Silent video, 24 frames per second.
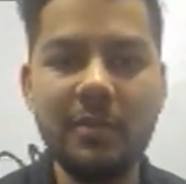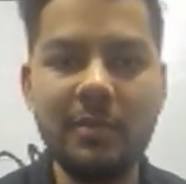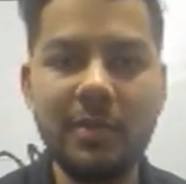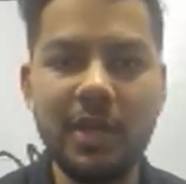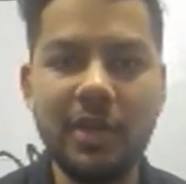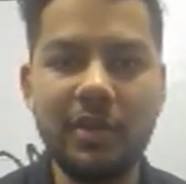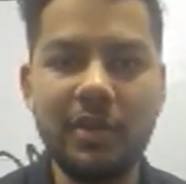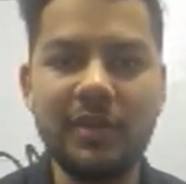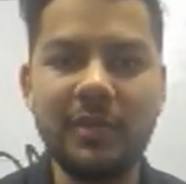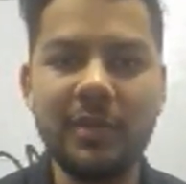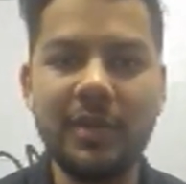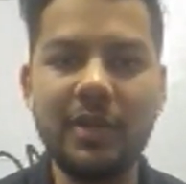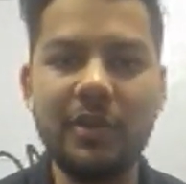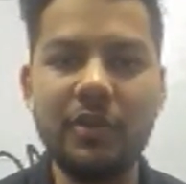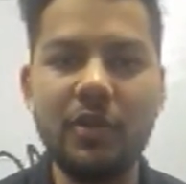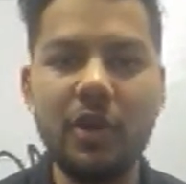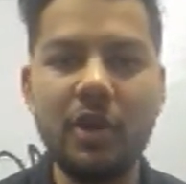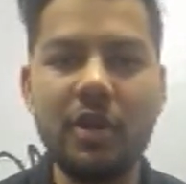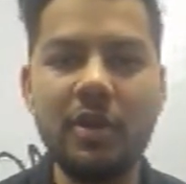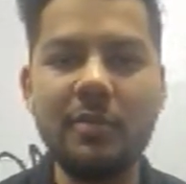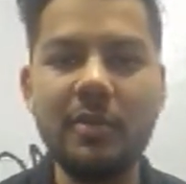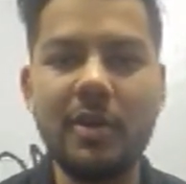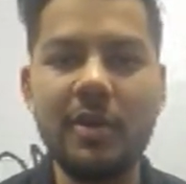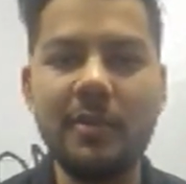because when you're
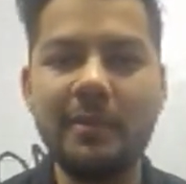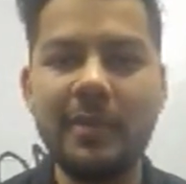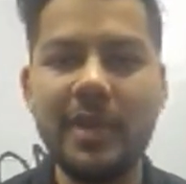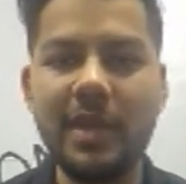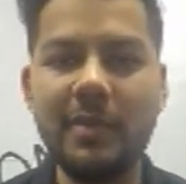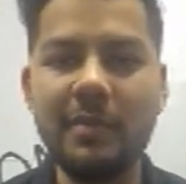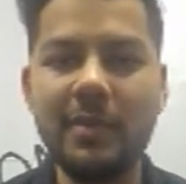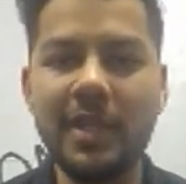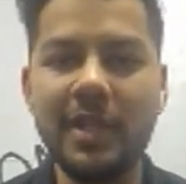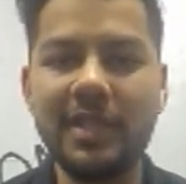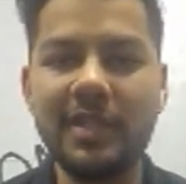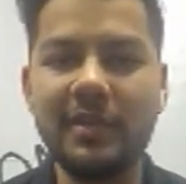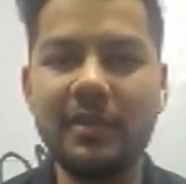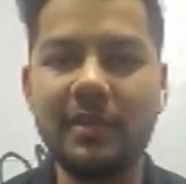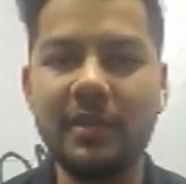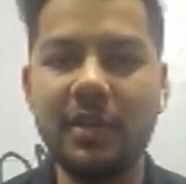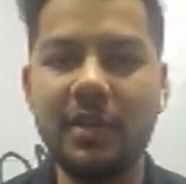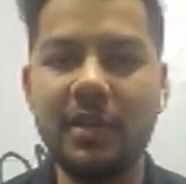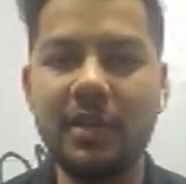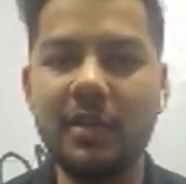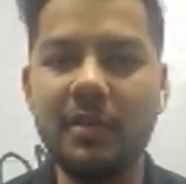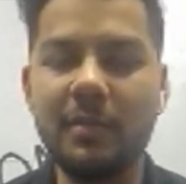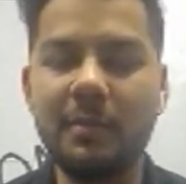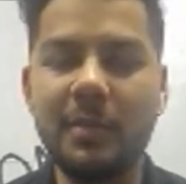talking about payments,
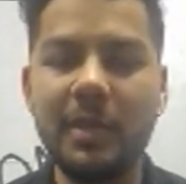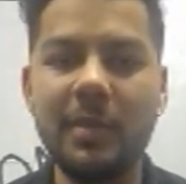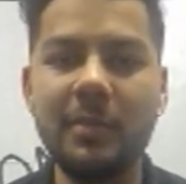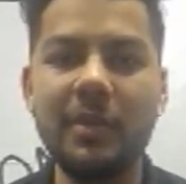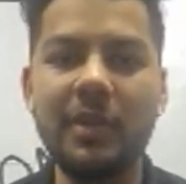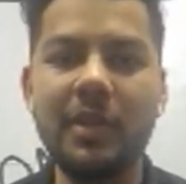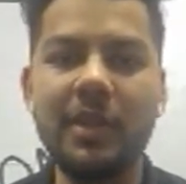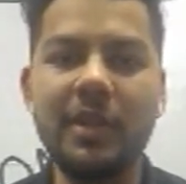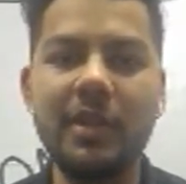people